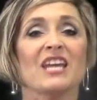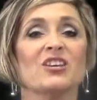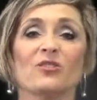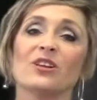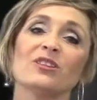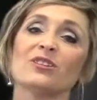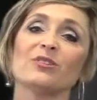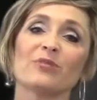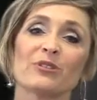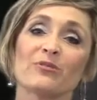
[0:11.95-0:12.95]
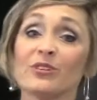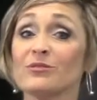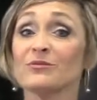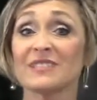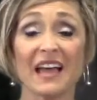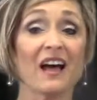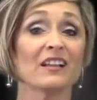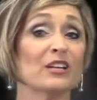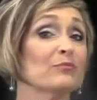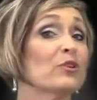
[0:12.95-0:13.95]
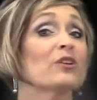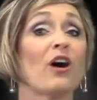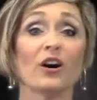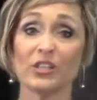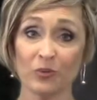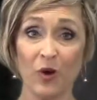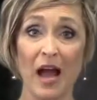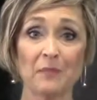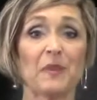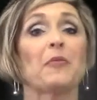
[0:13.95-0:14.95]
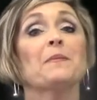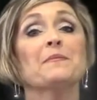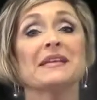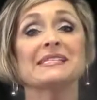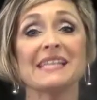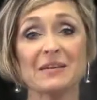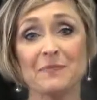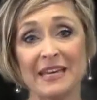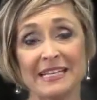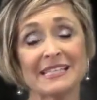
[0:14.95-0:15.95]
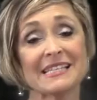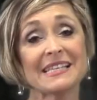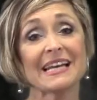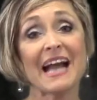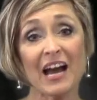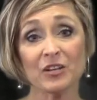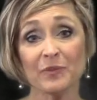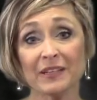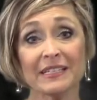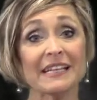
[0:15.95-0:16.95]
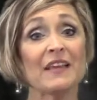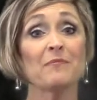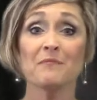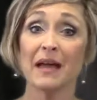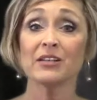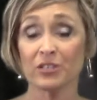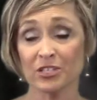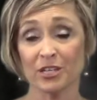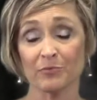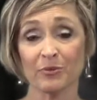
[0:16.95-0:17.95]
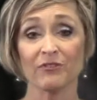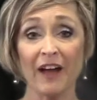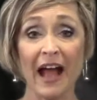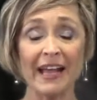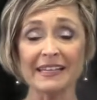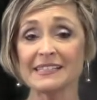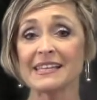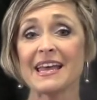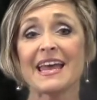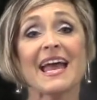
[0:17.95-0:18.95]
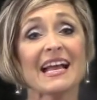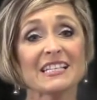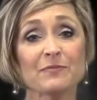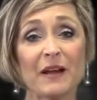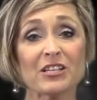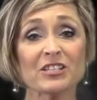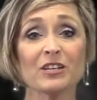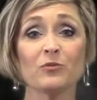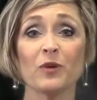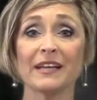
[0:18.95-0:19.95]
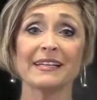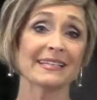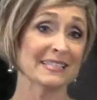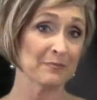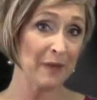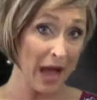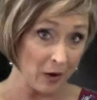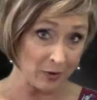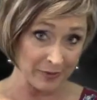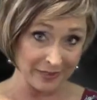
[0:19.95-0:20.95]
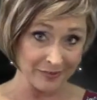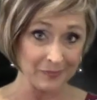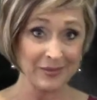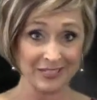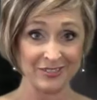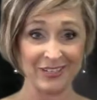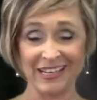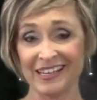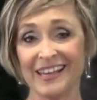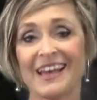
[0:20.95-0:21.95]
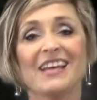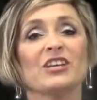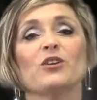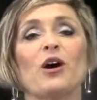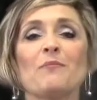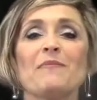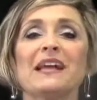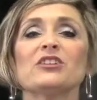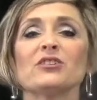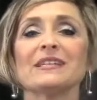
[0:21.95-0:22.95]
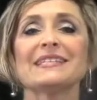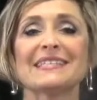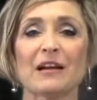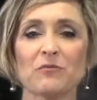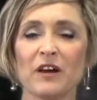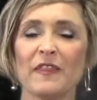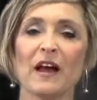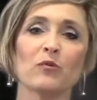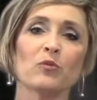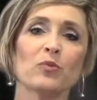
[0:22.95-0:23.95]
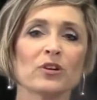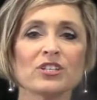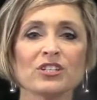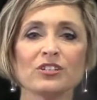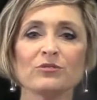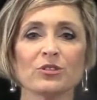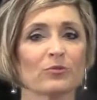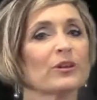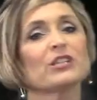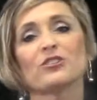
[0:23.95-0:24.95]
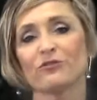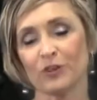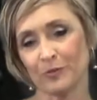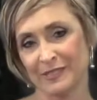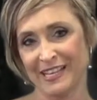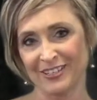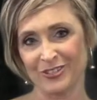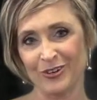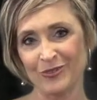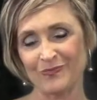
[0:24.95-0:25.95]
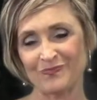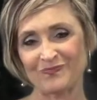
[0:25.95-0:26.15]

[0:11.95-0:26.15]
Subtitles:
You can learn to recruit, sell, and book all you want, but the missing piece is the accountability that mentorship provides, especially when it's empowerment mentoring. You know, a mentor is someone that will push you to reach your full potential.